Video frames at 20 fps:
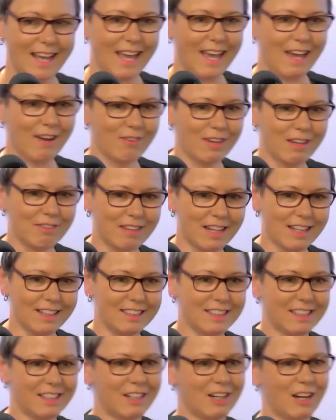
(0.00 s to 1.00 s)
however,
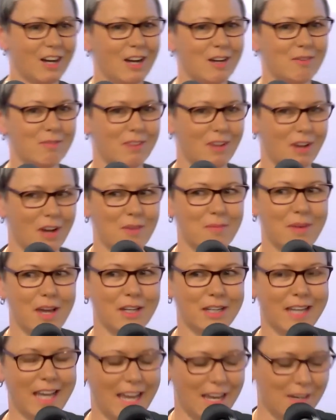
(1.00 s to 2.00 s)
I'm
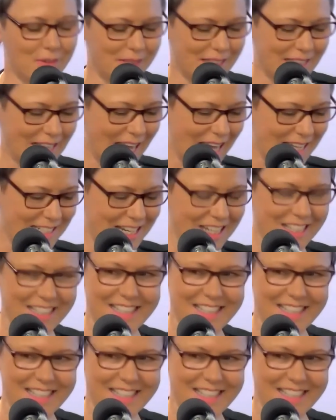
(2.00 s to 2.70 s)
okay with that.